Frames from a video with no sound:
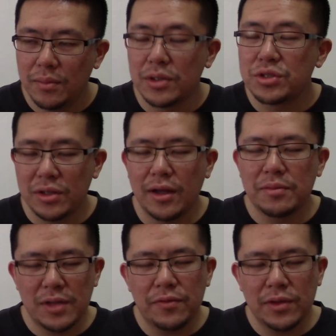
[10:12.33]
but it's
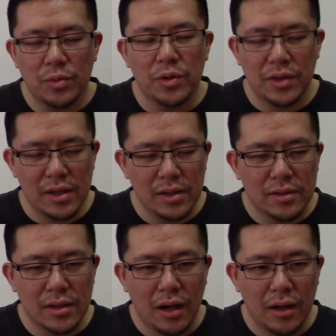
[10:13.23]
definitely one
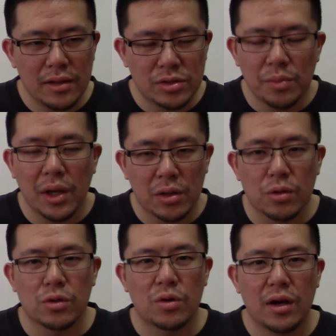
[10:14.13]
thing. Uh, it's going to be a
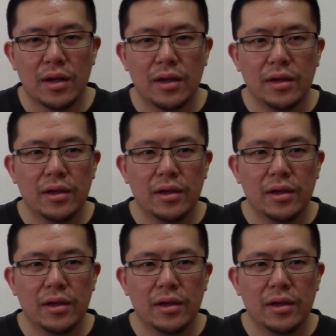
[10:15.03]
good cry.